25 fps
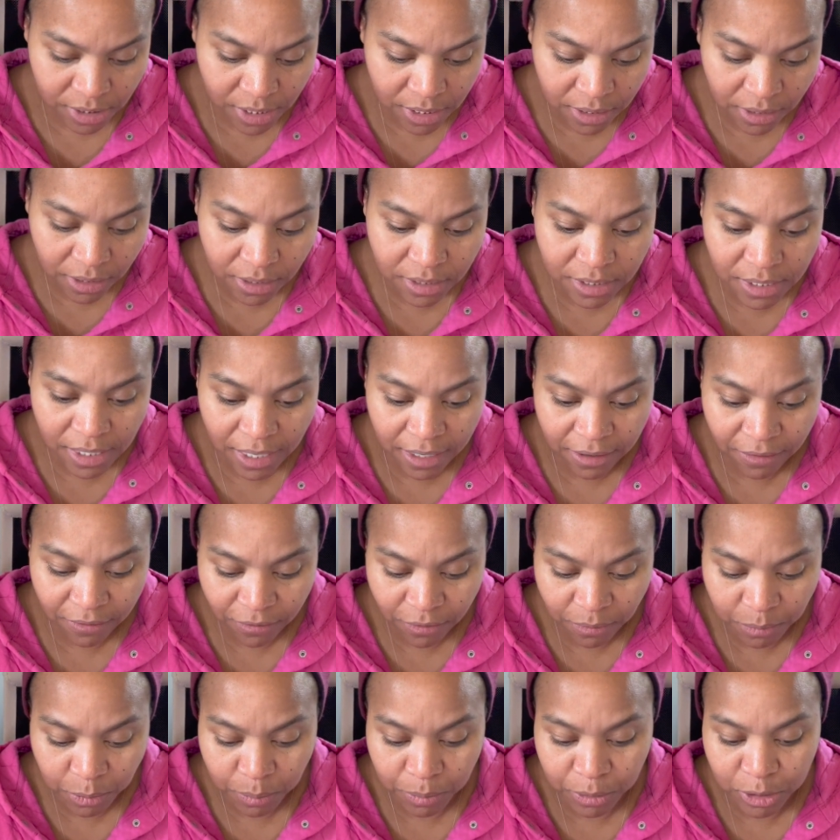He looks at it
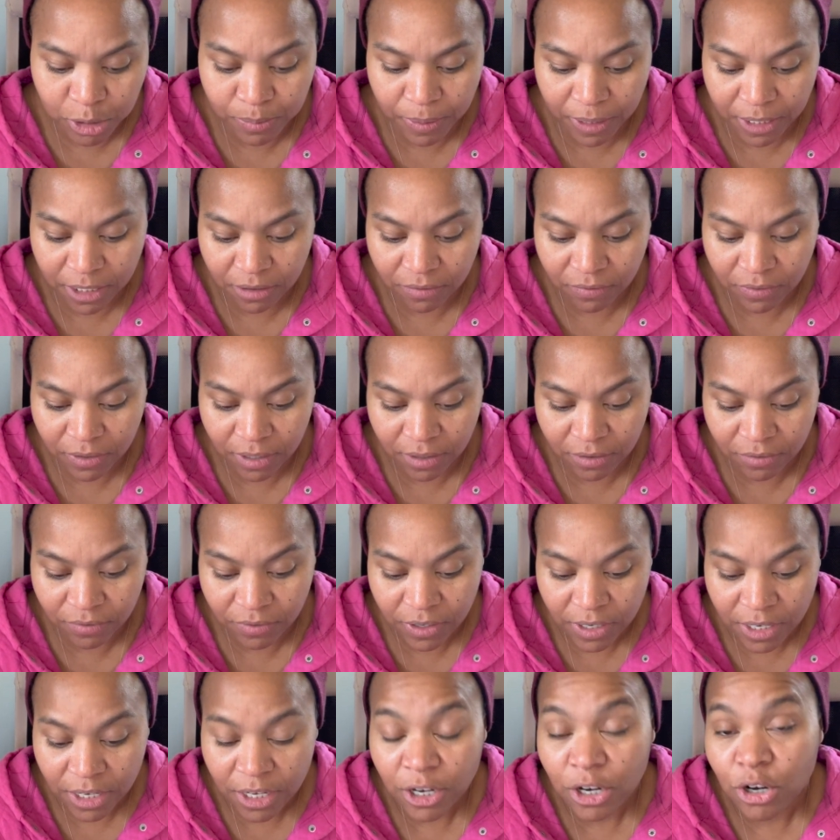from the perspective of
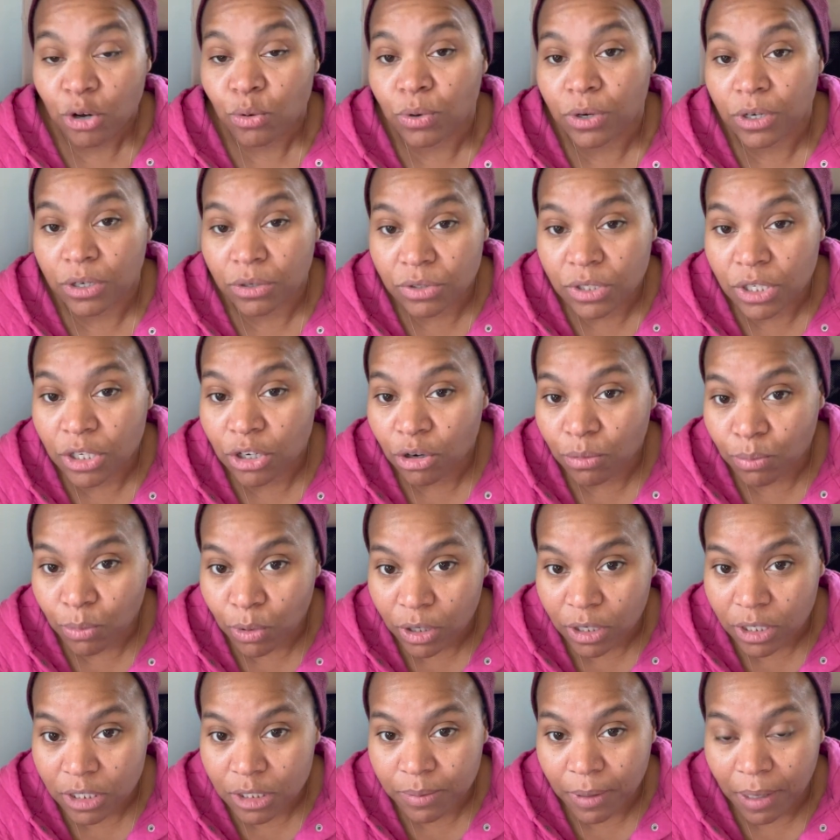reducing your
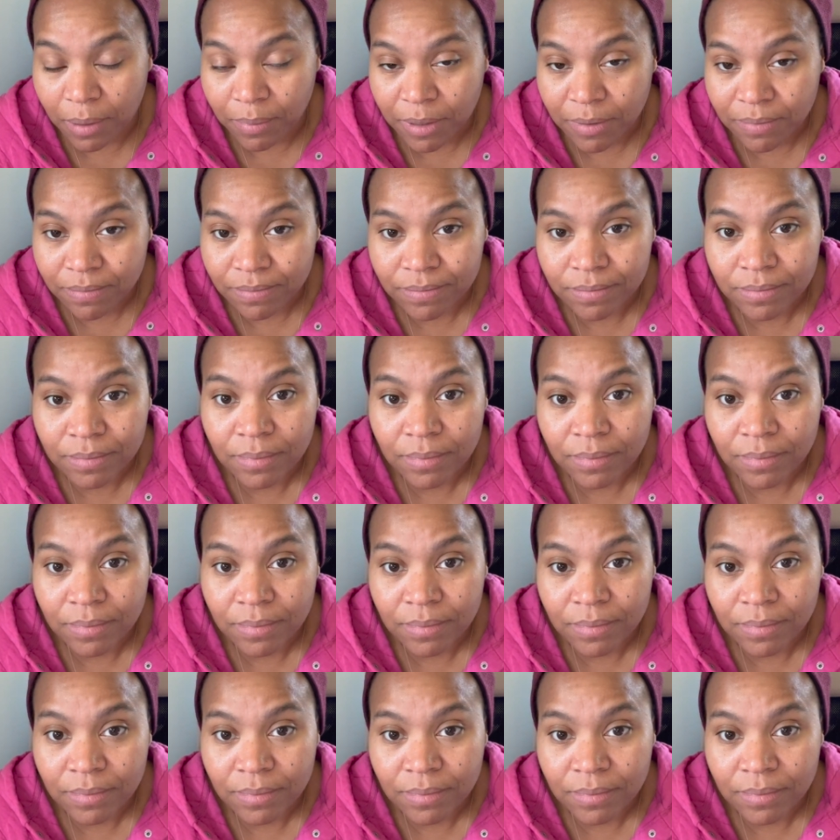mortgage payment.